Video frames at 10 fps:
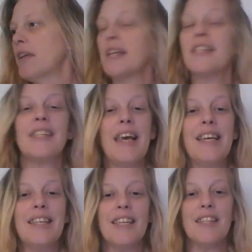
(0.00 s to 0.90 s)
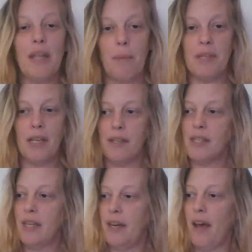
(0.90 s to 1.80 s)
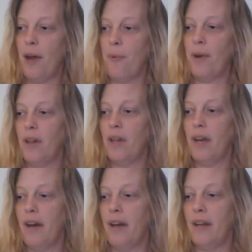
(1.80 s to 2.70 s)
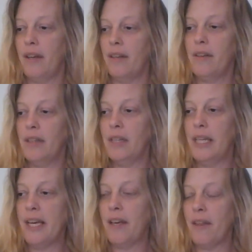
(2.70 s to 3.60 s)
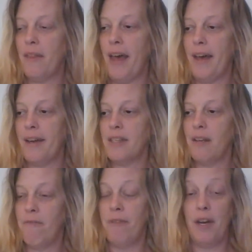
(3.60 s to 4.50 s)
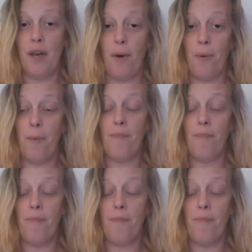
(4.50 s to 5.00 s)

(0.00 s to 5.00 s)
Yes, Psyched Substance, and I will link that video